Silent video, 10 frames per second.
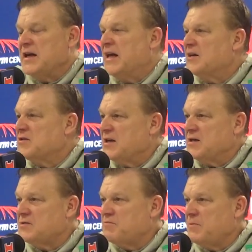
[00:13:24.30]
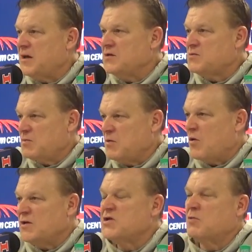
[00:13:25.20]
gets it, he
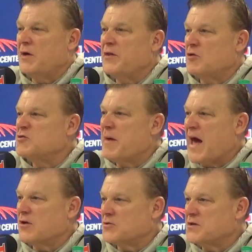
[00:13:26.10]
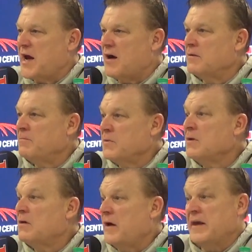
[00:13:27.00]
wants to win those battles now.
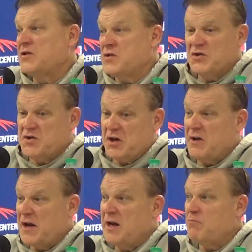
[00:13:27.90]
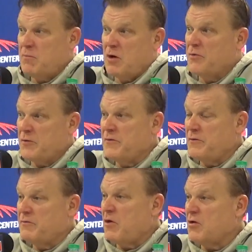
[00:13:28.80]
I think Sincere and him both
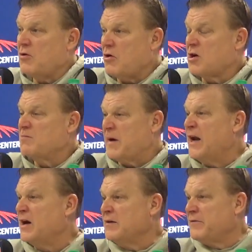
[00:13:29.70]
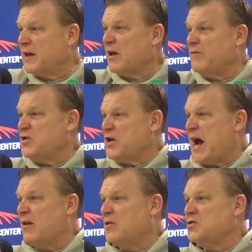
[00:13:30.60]
are competitive, they love the
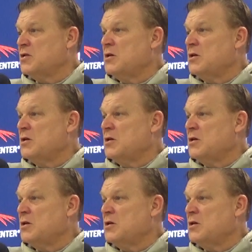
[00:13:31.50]
challenge.